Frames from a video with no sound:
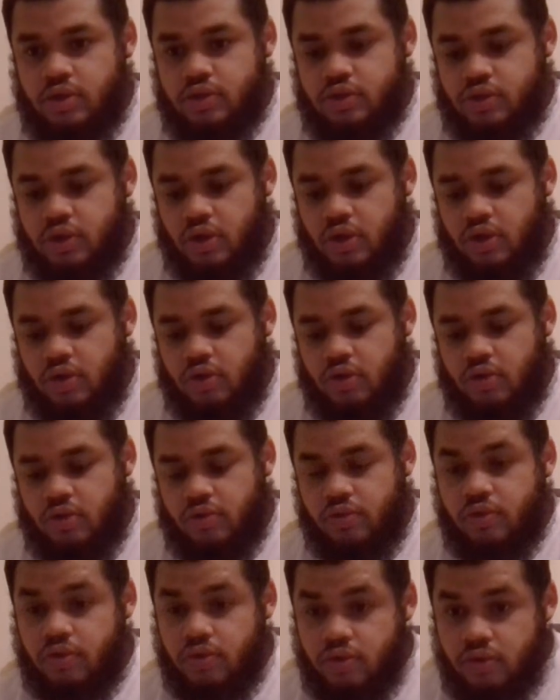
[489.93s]

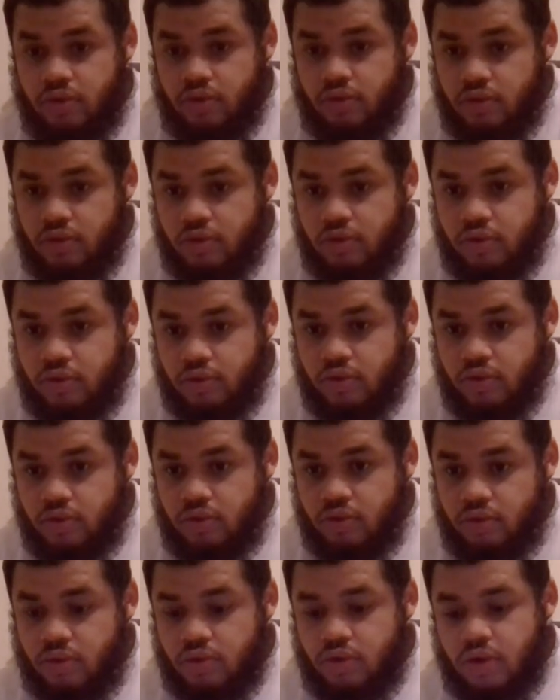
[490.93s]
So
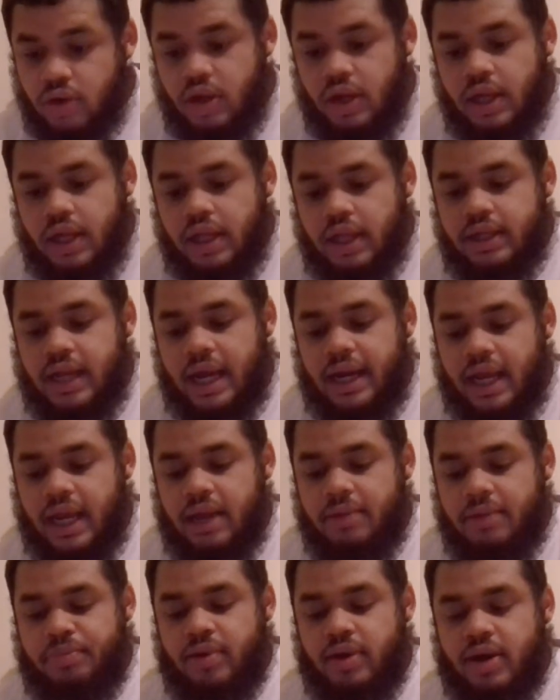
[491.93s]
now they didn't
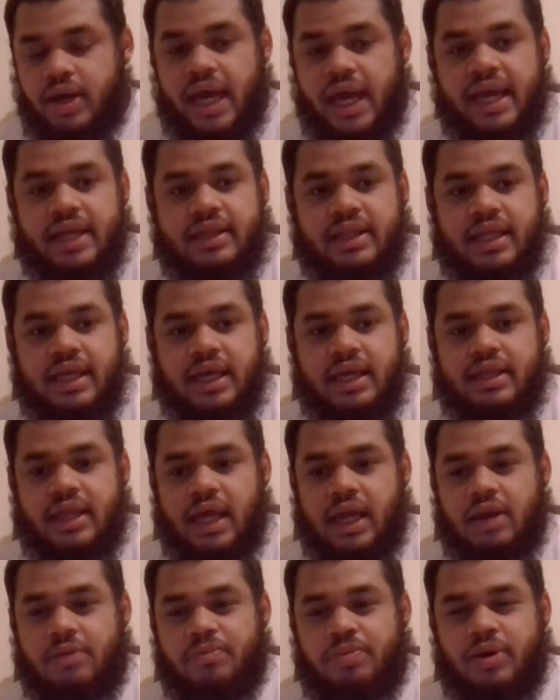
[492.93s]
put KD, they
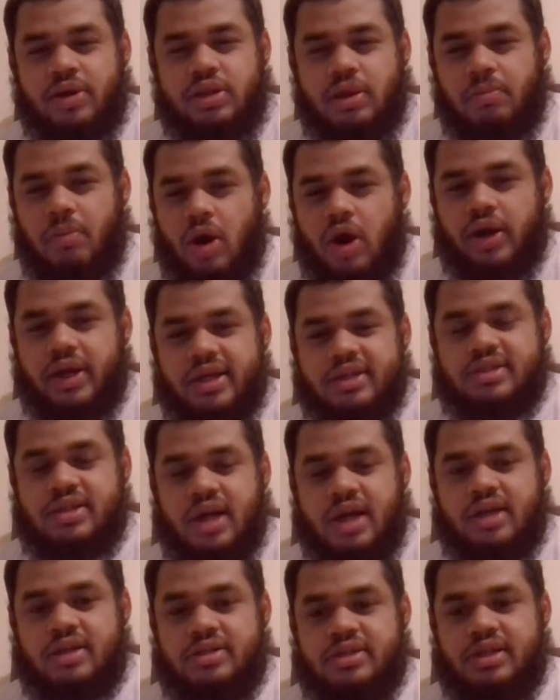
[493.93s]
didn't put DeMarcus
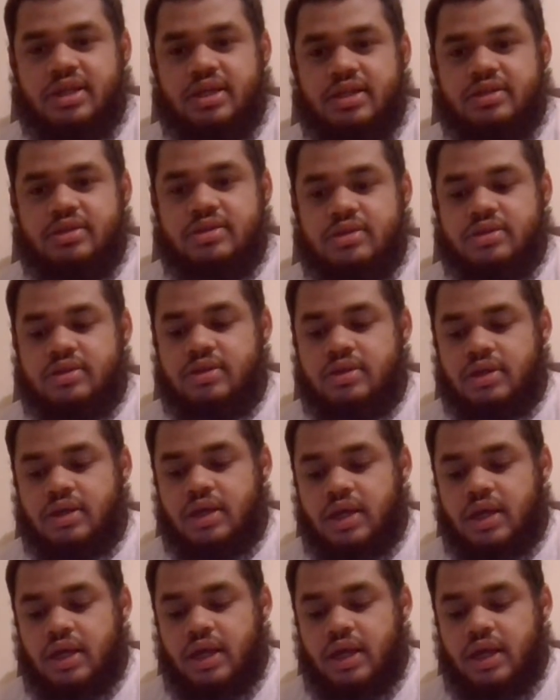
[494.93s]
Cousins,
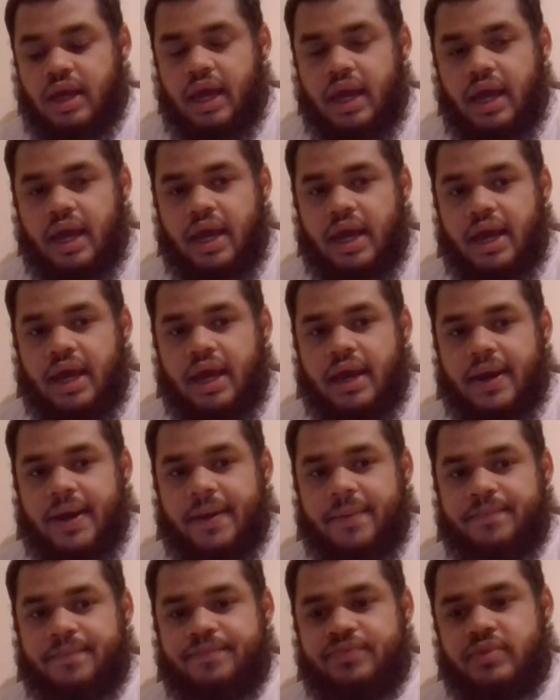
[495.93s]

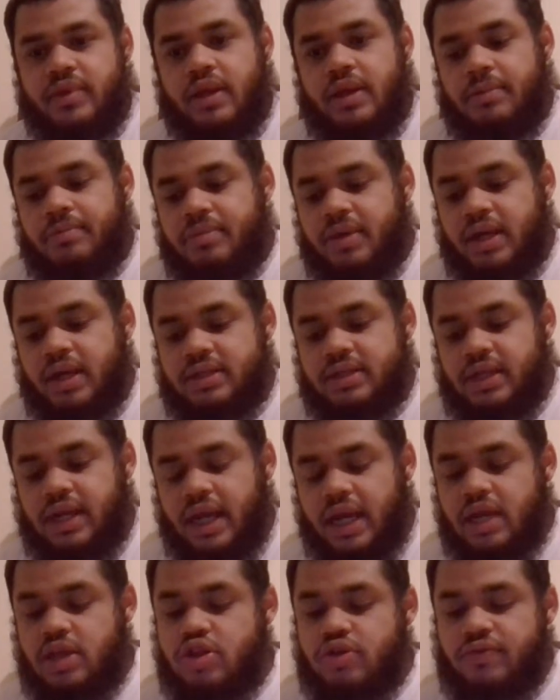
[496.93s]
and because of the
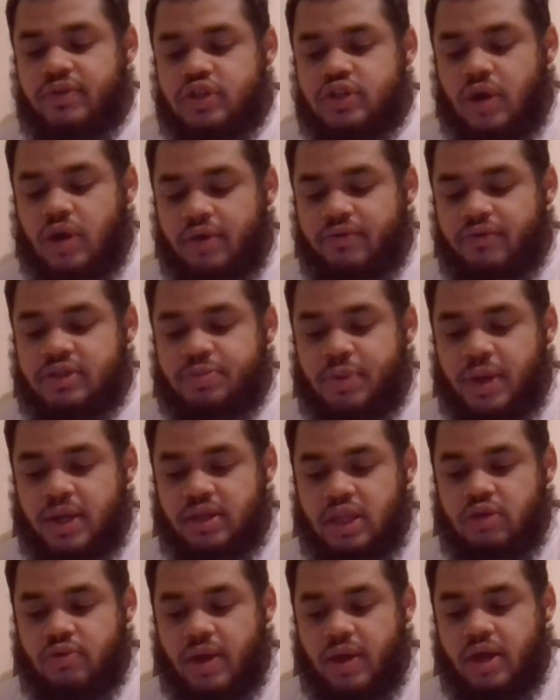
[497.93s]
injury. So I respect it.
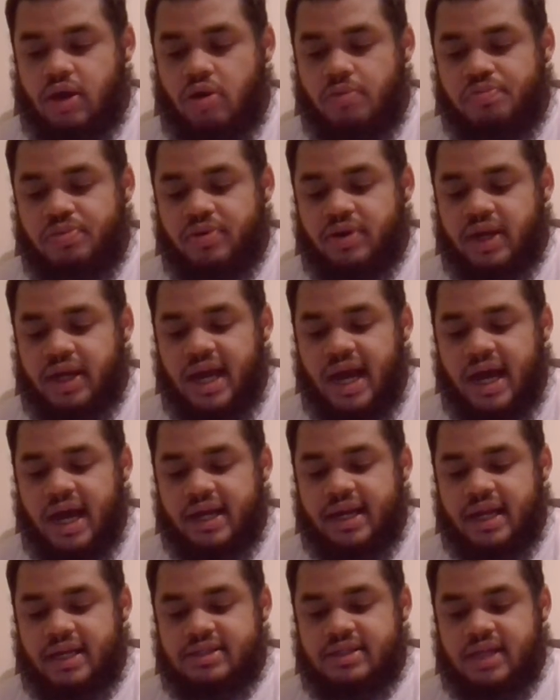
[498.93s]
You ain't gonna put a guy
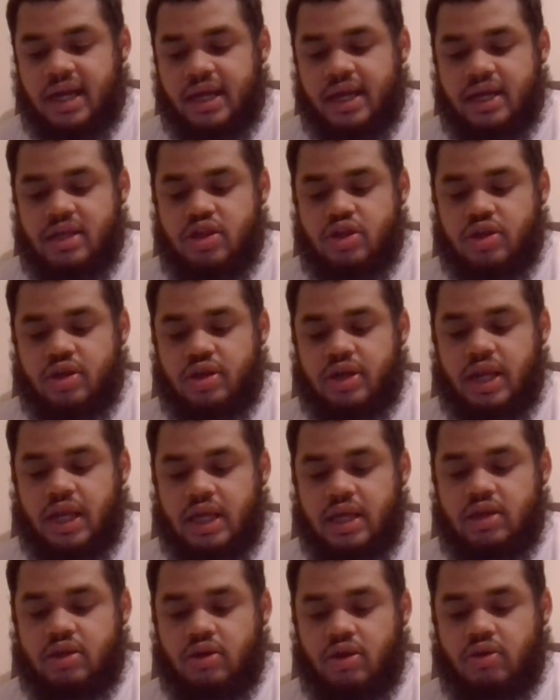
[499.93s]
that's not injured and
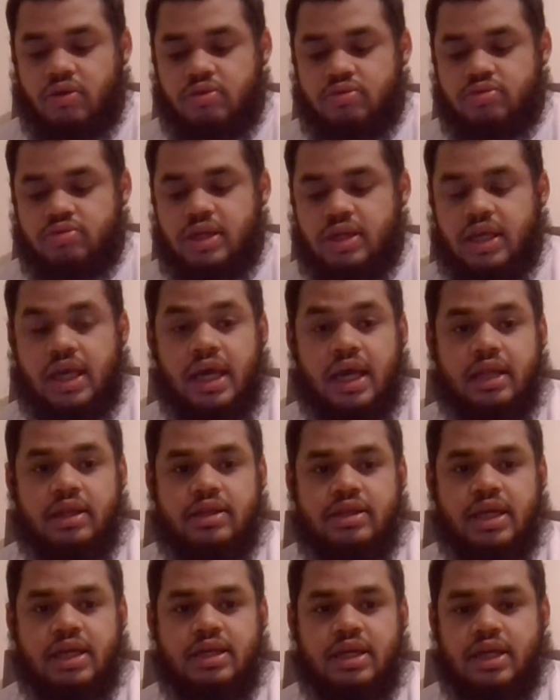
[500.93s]
he can't
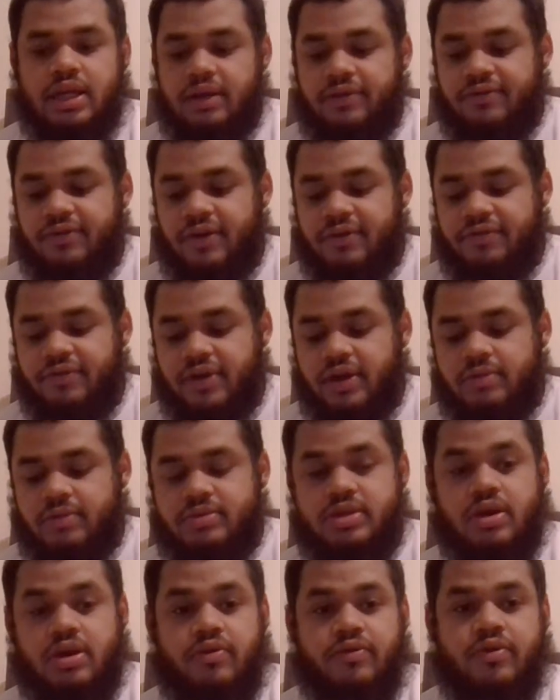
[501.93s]
technically fend for
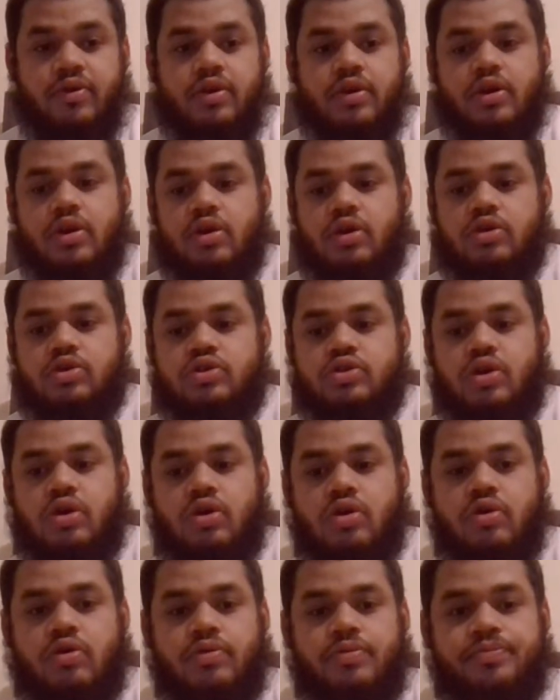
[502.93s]
himself.
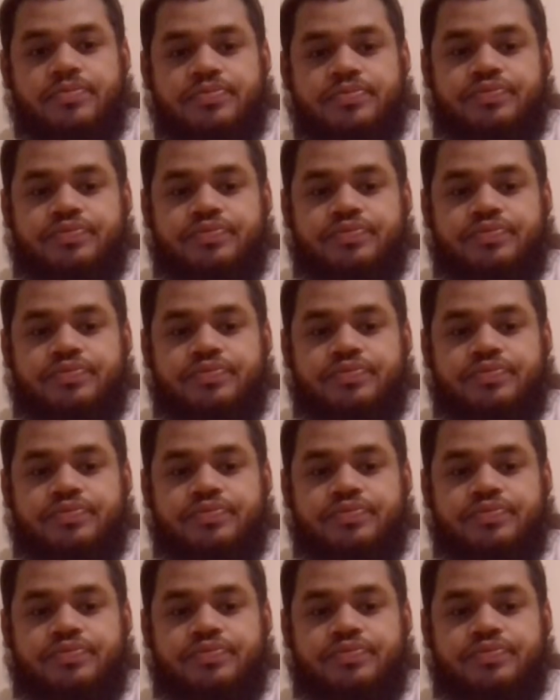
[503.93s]
So